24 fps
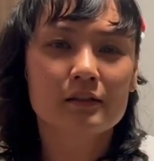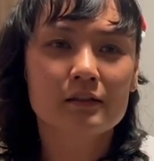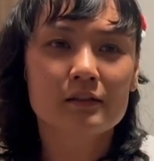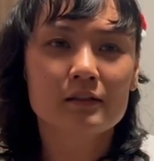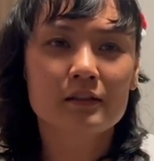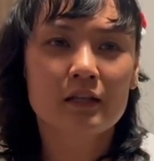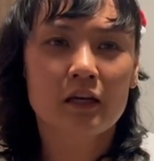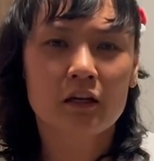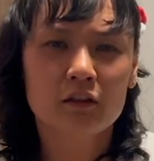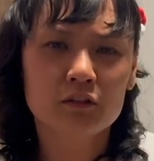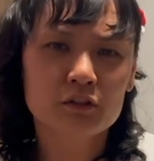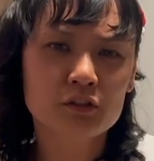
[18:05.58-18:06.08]

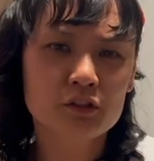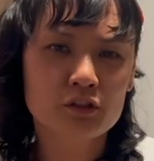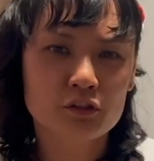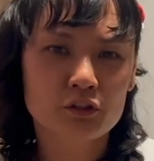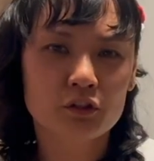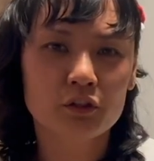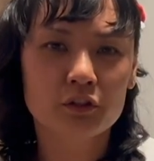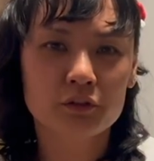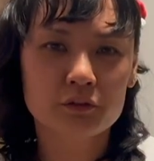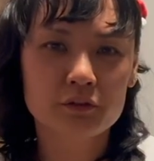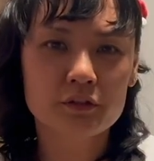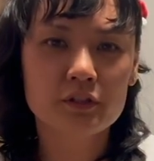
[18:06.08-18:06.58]
tell
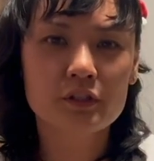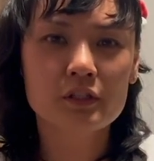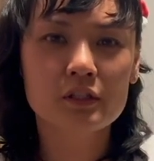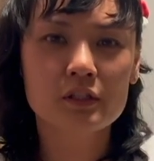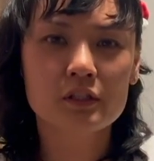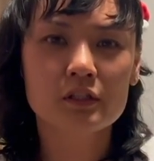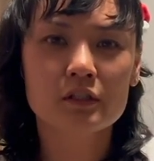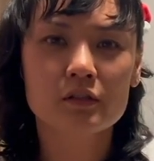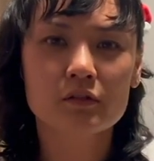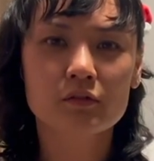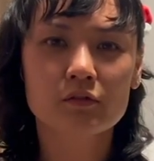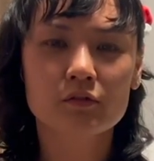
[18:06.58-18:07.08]

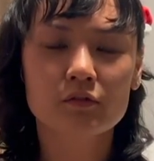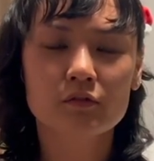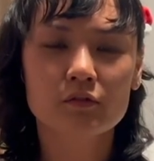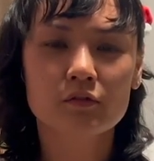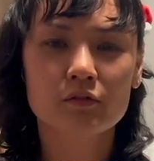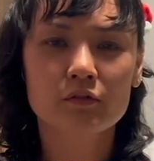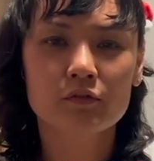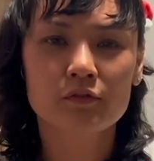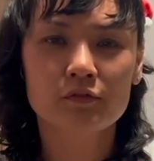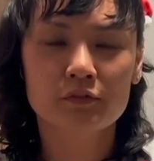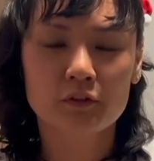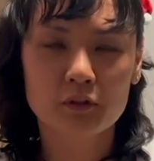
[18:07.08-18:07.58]
stories
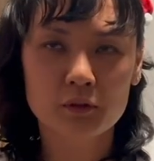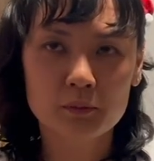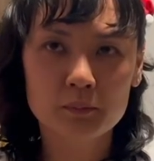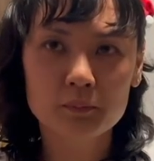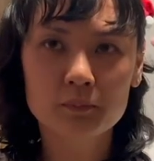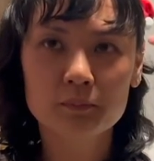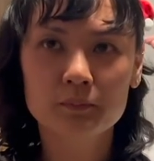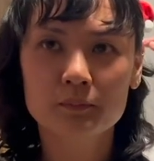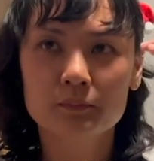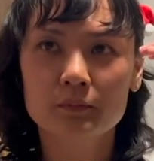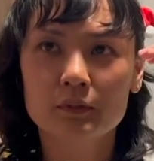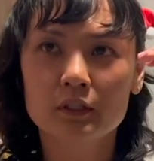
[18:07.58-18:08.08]

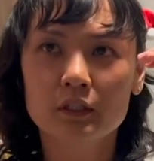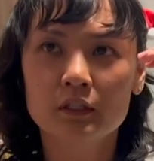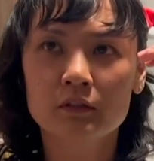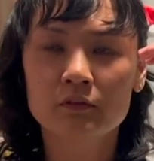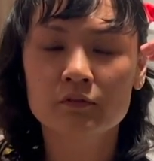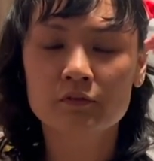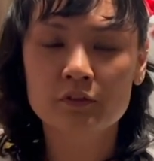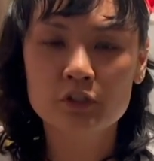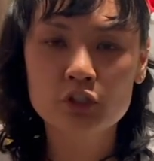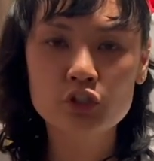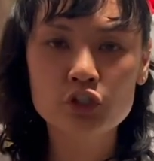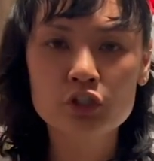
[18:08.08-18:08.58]
from a
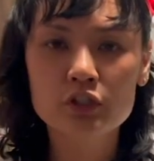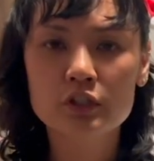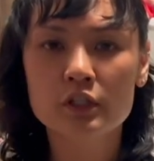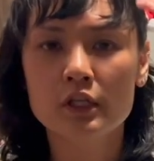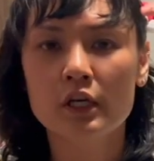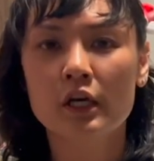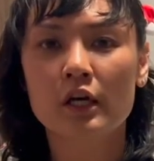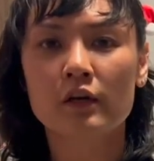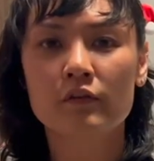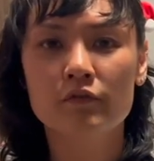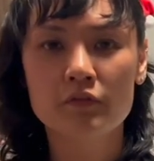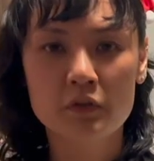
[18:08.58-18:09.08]
vision
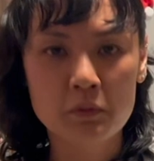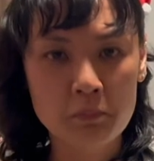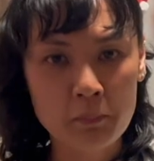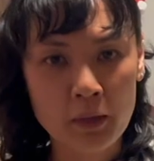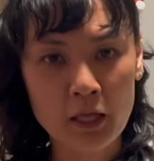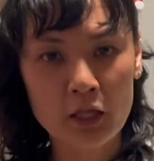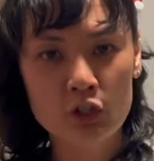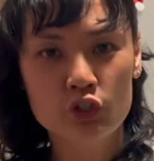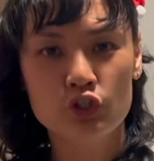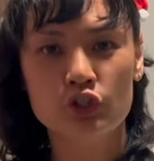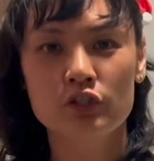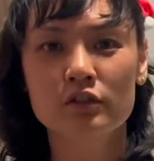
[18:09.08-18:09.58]
that I've
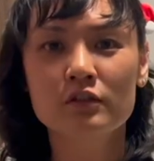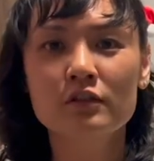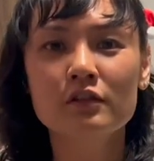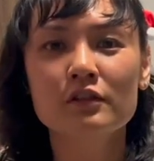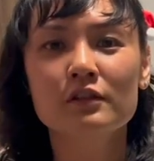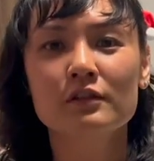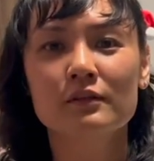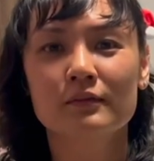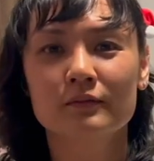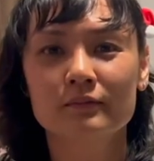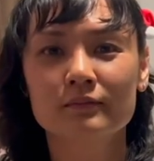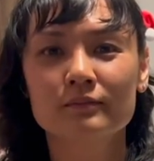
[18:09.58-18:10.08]
imagined.
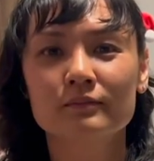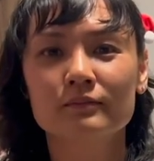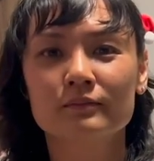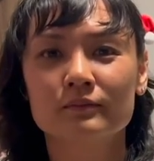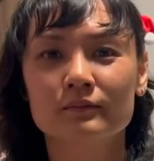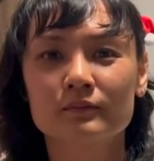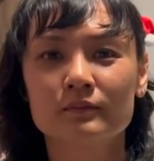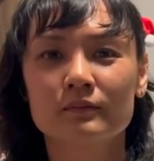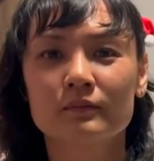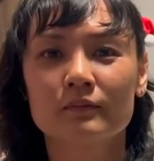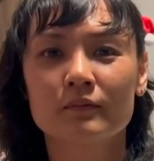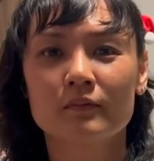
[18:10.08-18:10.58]

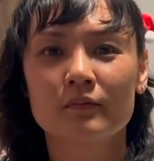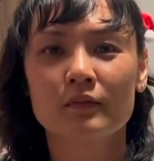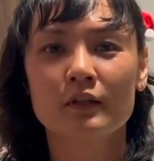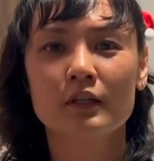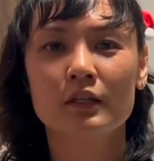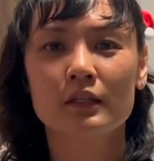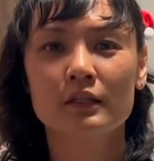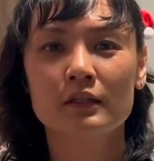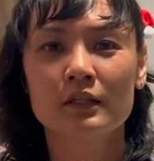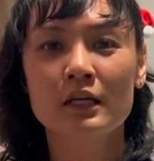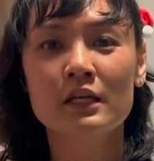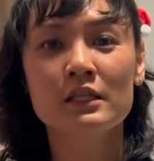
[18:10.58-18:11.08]

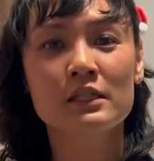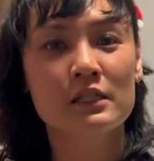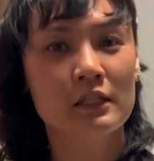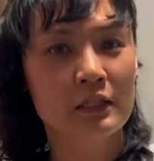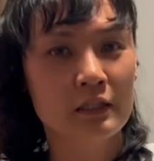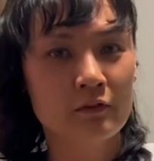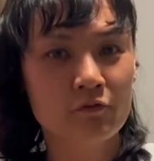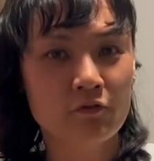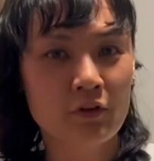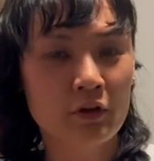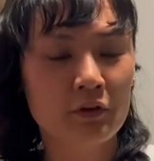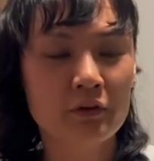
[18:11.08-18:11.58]
That's
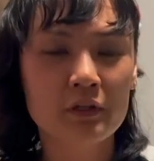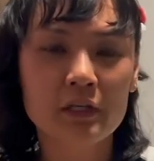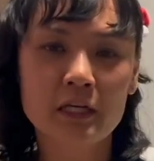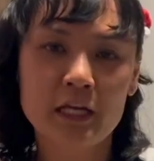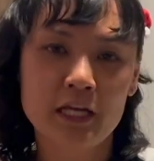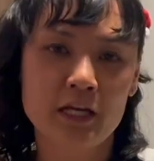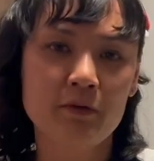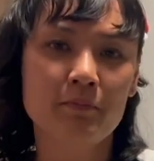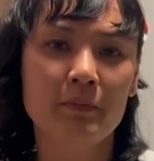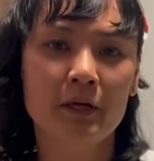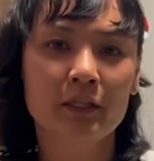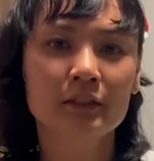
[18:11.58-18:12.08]
a very
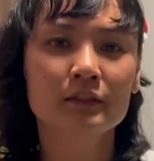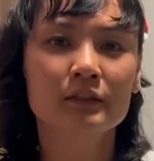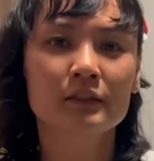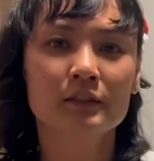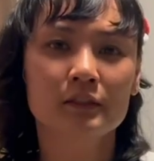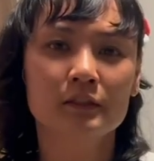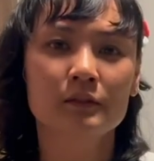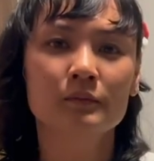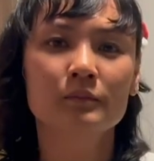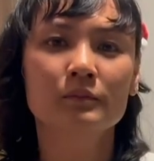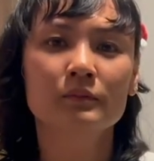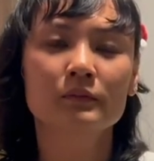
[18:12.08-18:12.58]
layman
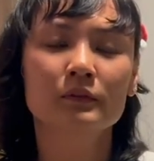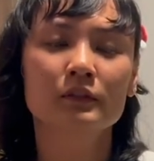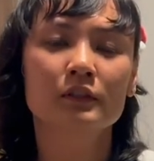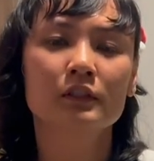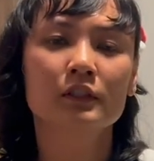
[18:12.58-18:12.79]
term.